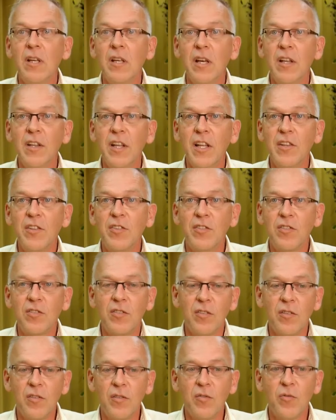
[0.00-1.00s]
And that's
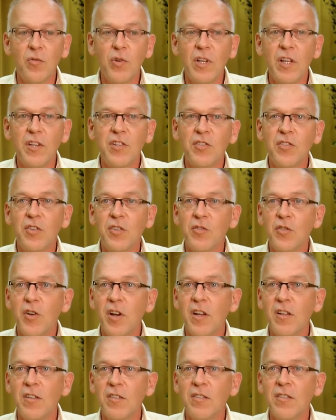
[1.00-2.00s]
really just to
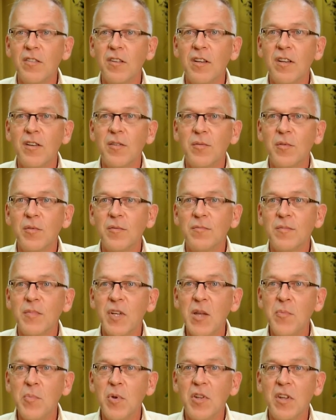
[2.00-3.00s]
try and
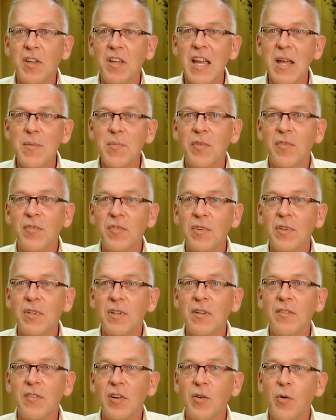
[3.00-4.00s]
keep in the game
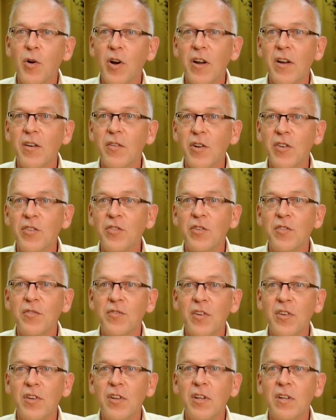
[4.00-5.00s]
of acquiring research
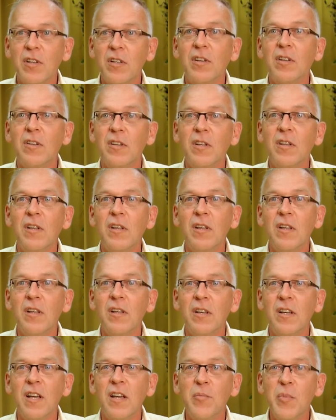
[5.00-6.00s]
funding and
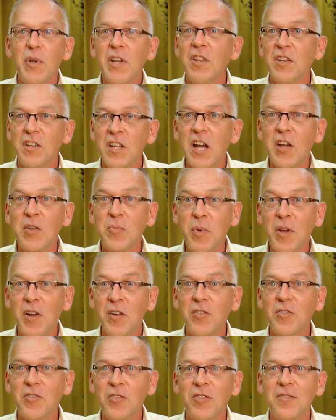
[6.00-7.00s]
meeting the
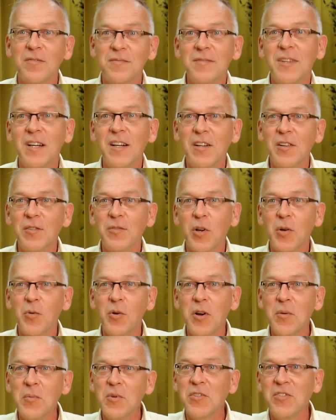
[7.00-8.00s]
taxpayers'
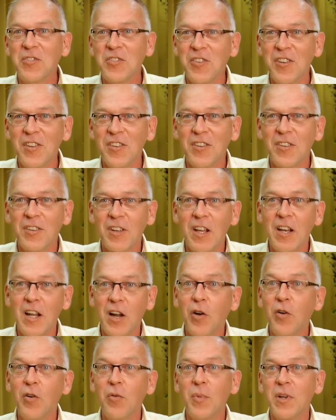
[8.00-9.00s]
requirements and
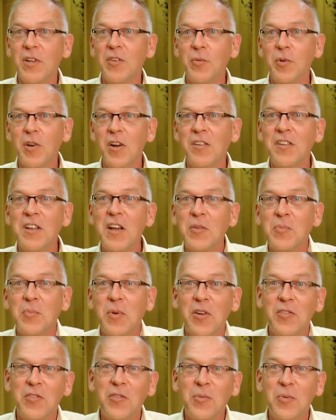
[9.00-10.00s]
our own, because we are
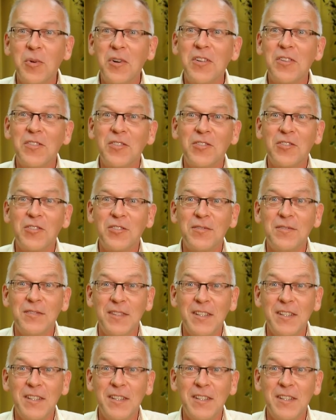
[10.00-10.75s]
taxpayers as well. So.